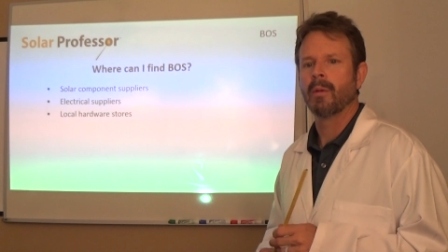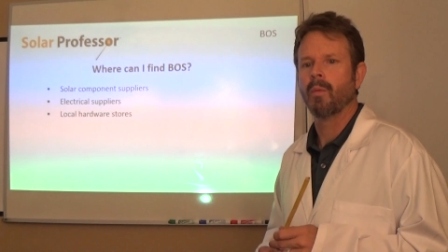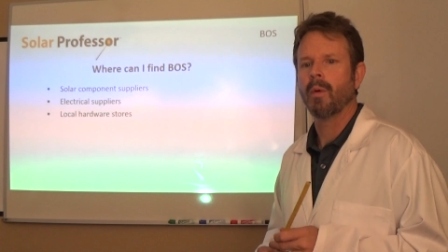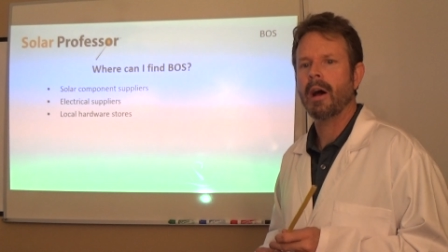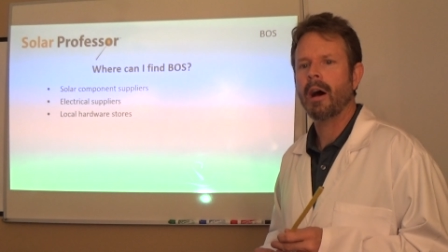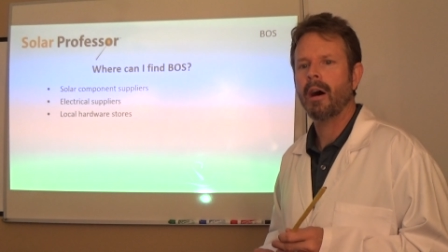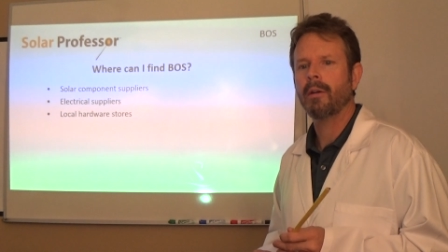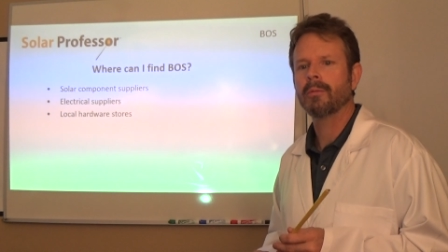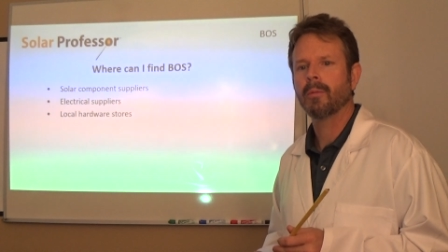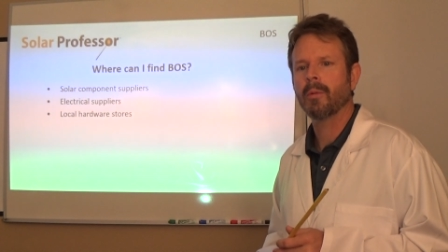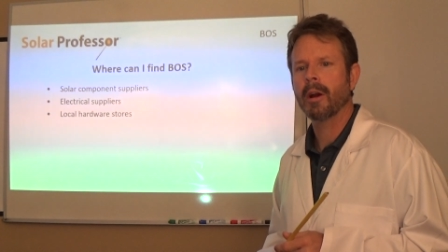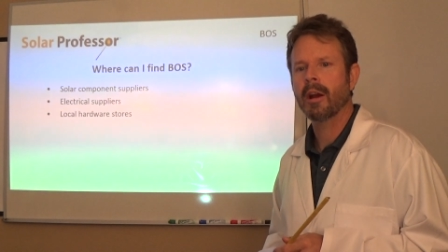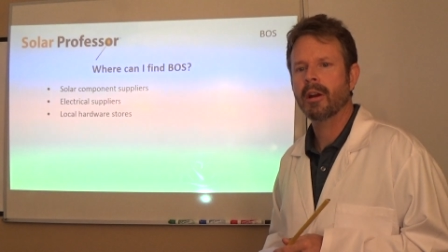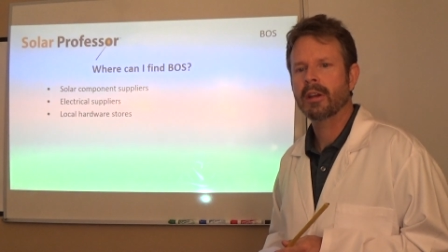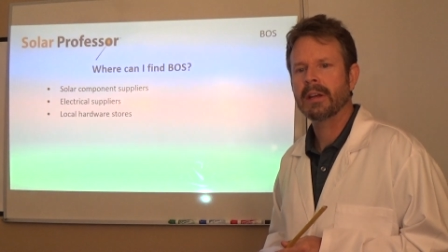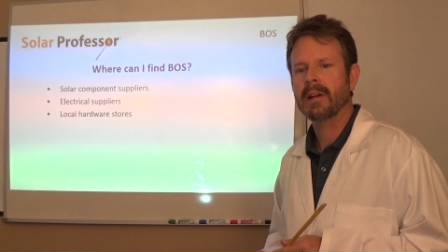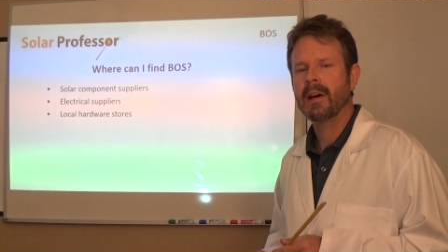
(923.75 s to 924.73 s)
well,
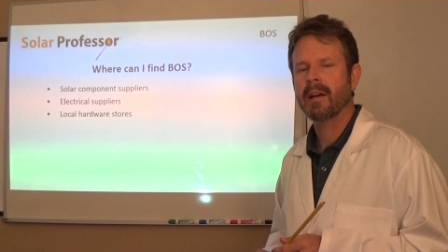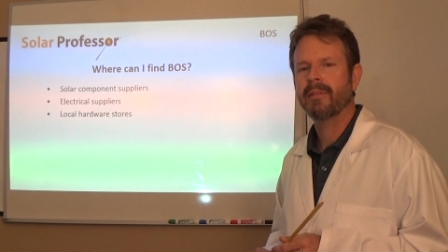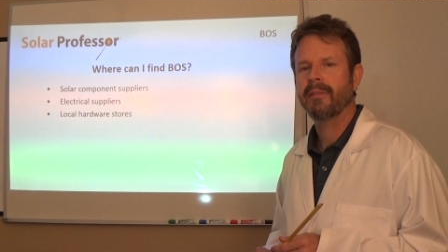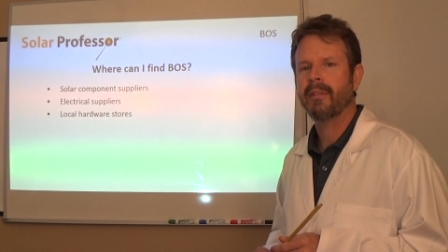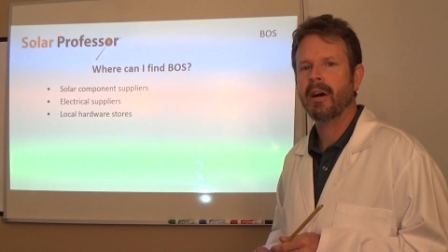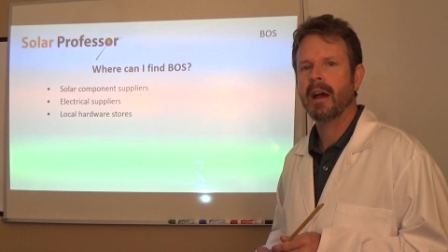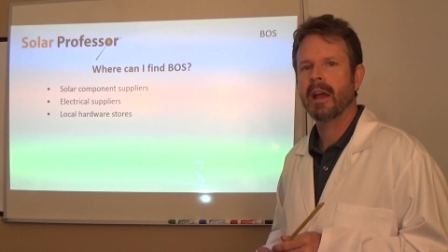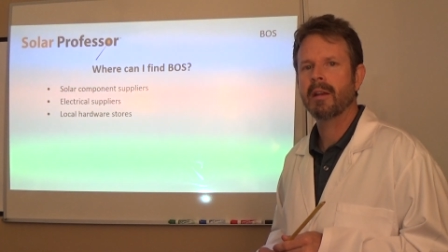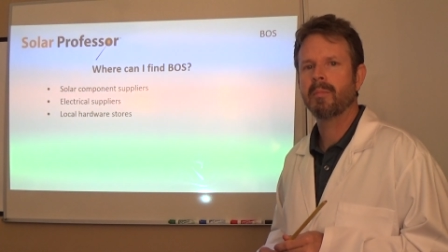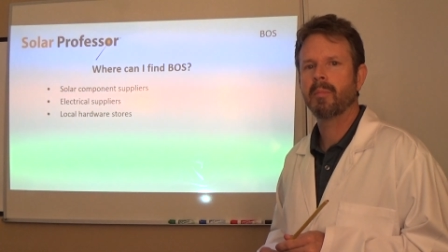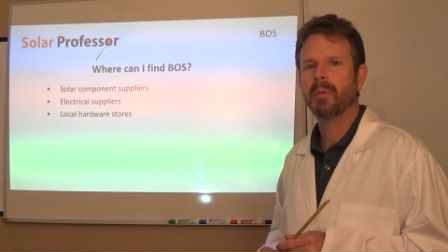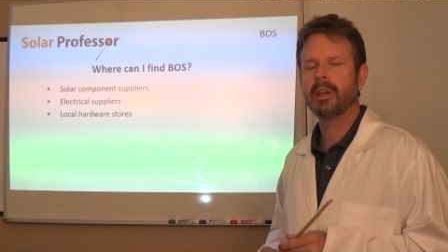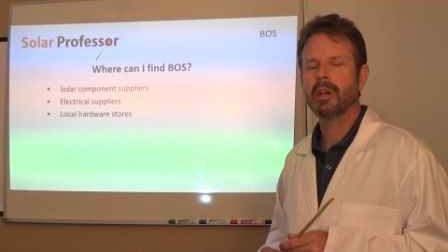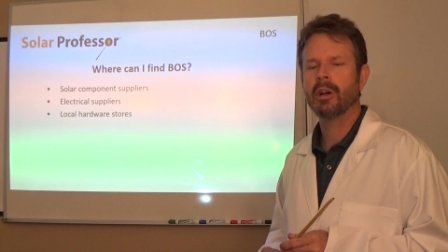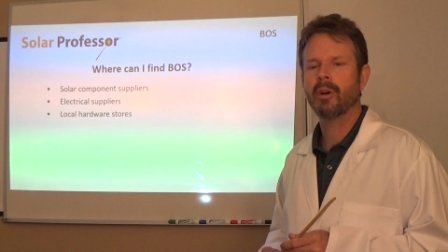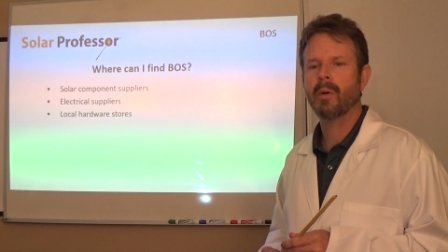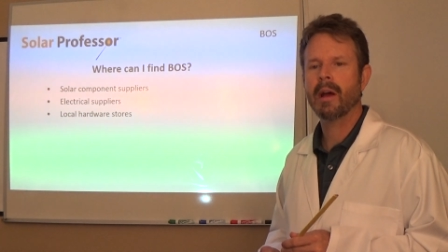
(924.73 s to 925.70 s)
where can I find
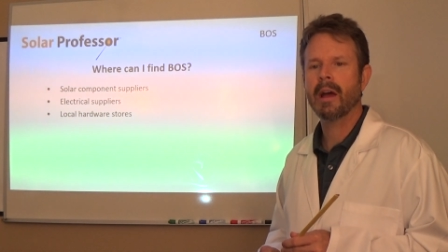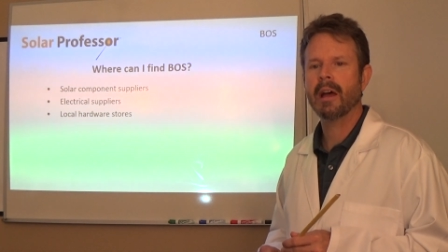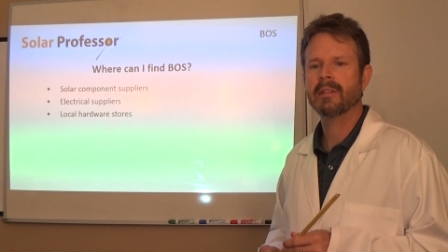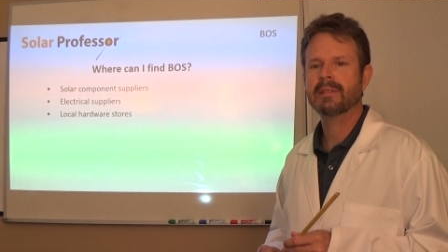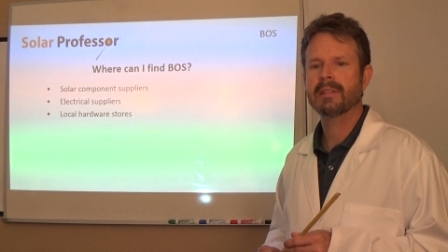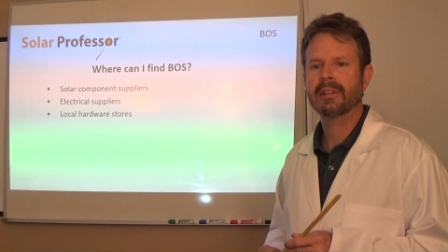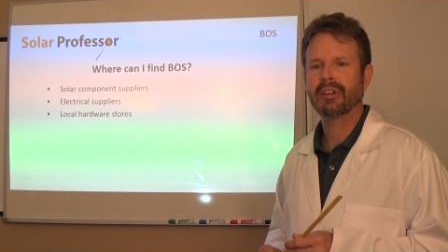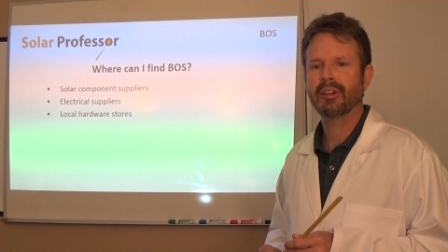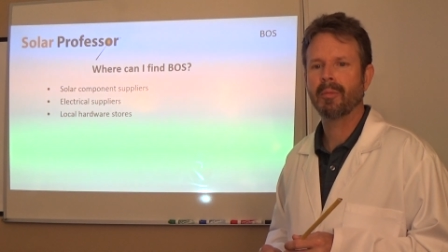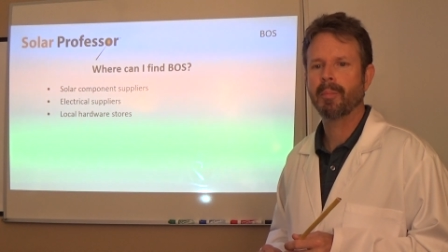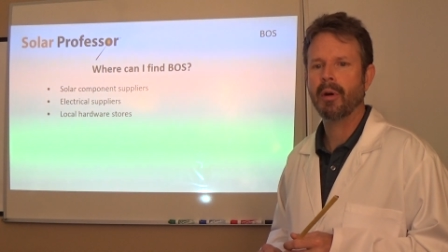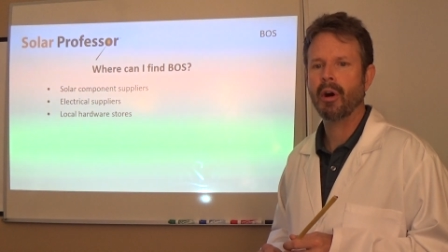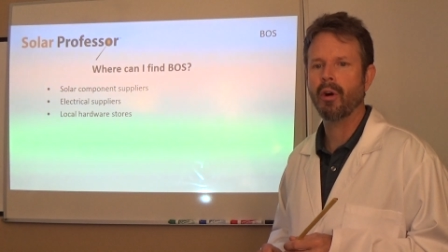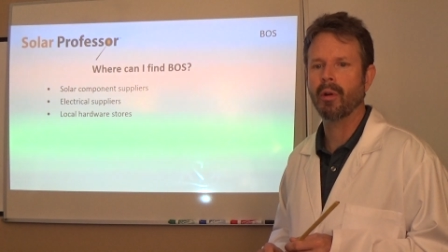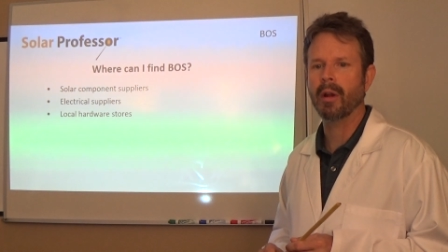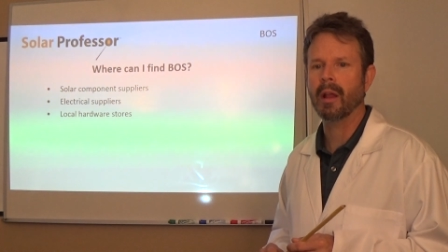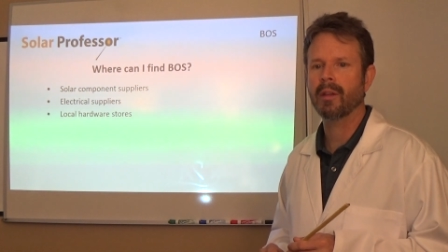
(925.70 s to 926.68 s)
BOS
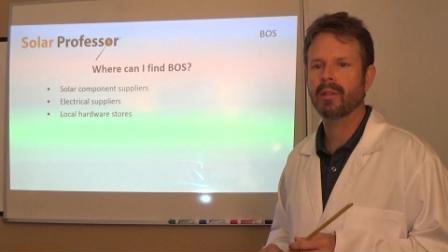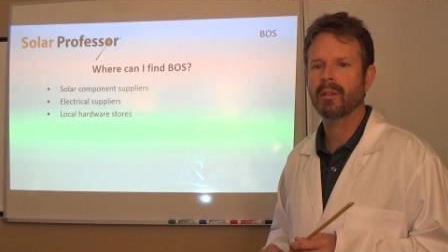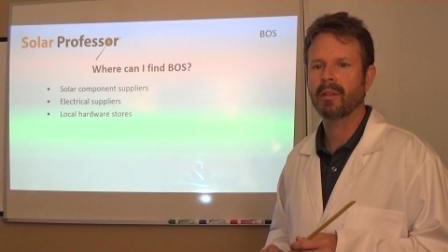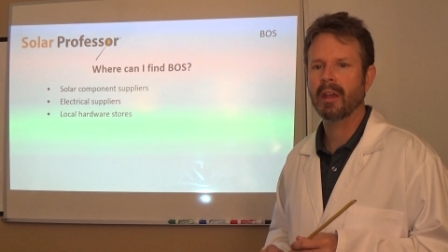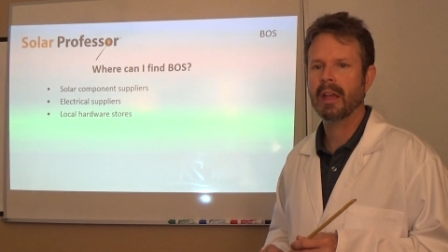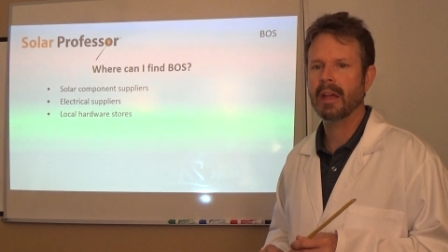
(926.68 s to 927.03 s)
components?